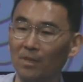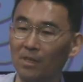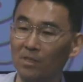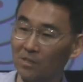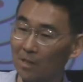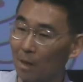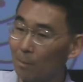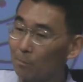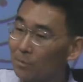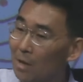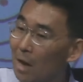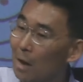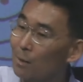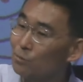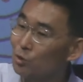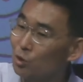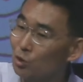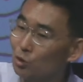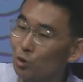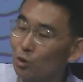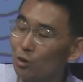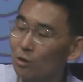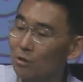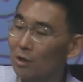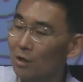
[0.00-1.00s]
Sometimes you
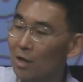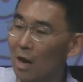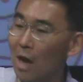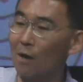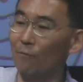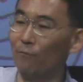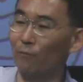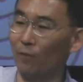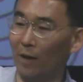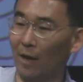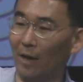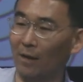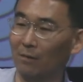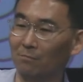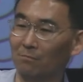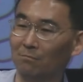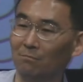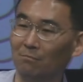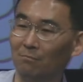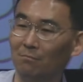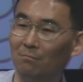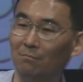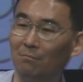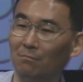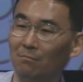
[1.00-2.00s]
need the conflict.
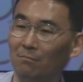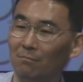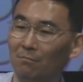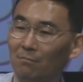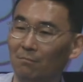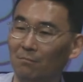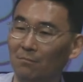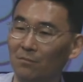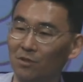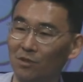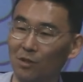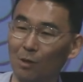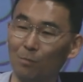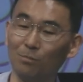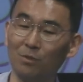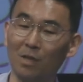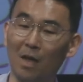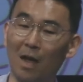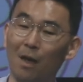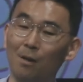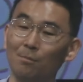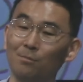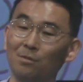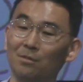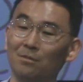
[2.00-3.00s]

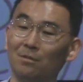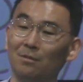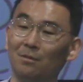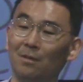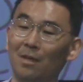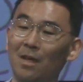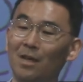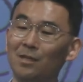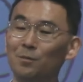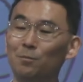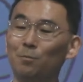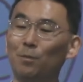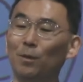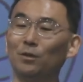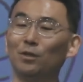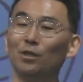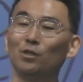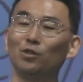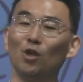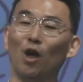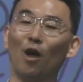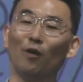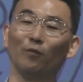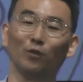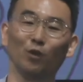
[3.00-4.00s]
Sometimes, let's put
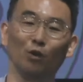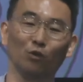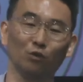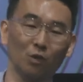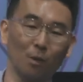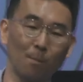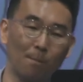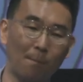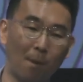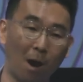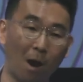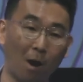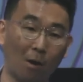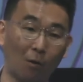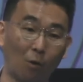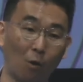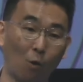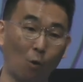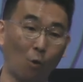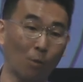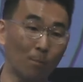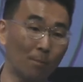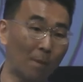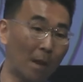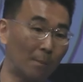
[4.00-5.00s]
this off till tomorrow
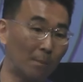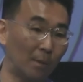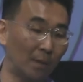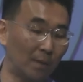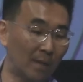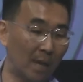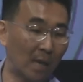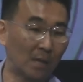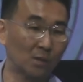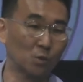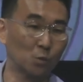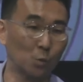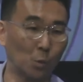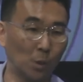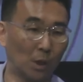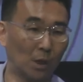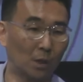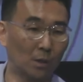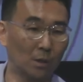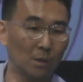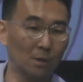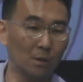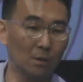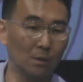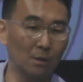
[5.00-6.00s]
or maybe next week.
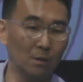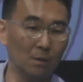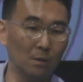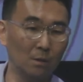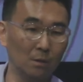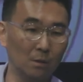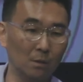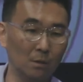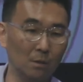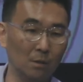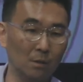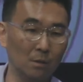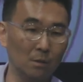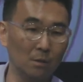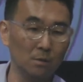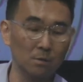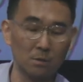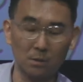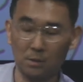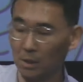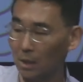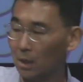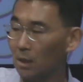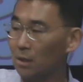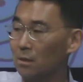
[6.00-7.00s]

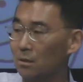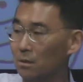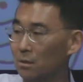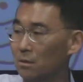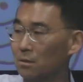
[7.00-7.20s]
See?